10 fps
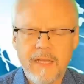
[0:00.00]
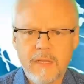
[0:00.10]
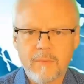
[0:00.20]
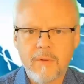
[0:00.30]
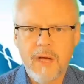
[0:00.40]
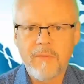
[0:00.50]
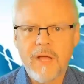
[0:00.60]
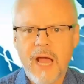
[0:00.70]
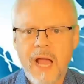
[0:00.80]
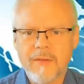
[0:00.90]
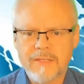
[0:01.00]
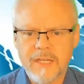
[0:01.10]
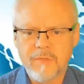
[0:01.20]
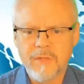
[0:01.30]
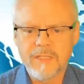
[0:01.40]
The primary high-risk
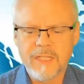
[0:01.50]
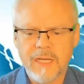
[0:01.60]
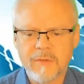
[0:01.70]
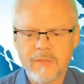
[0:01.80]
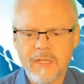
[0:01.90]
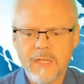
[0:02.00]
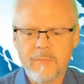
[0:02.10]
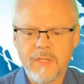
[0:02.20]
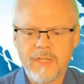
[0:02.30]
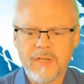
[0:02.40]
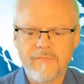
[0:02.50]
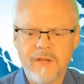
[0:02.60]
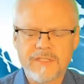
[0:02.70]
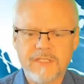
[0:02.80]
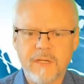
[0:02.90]
countries include Burkina
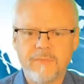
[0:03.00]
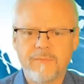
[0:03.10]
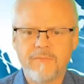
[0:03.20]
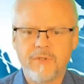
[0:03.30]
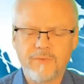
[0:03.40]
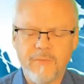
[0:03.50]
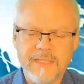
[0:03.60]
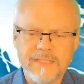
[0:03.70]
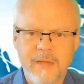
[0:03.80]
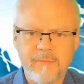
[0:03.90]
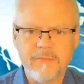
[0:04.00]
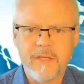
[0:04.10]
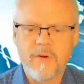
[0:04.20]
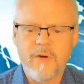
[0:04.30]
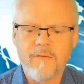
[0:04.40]
Faso, which remains the
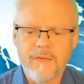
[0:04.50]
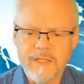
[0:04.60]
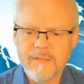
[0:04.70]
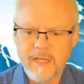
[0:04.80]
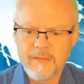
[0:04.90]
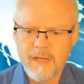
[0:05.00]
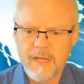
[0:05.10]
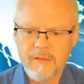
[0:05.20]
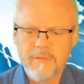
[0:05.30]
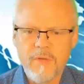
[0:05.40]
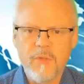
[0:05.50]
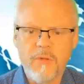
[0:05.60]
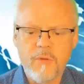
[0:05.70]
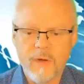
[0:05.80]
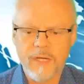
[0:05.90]
epicenter of violence in the Sahel,
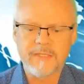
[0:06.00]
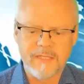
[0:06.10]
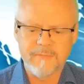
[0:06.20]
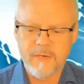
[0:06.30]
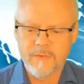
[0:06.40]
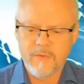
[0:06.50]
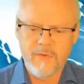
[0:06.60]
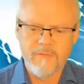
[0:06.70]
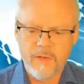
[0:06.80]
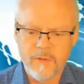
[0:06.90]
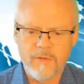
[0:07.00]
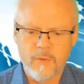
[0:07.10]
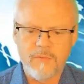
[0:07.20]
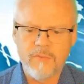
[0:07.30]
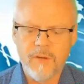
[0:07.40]
with jihadist expansion from various
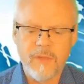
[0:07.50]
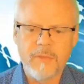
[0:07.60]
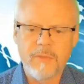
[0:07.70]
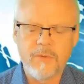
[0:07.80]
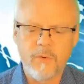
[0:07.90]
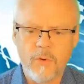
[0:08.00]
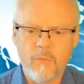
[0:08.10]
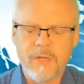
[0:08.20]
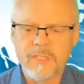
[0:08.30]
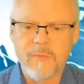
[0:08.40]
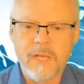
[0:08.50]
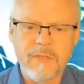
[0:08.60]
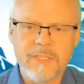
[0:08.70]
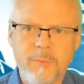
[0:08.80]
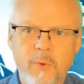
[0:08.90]
groups following the withdrawal of Western
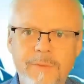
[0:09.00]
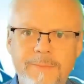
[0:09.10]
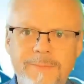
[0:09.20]
military support.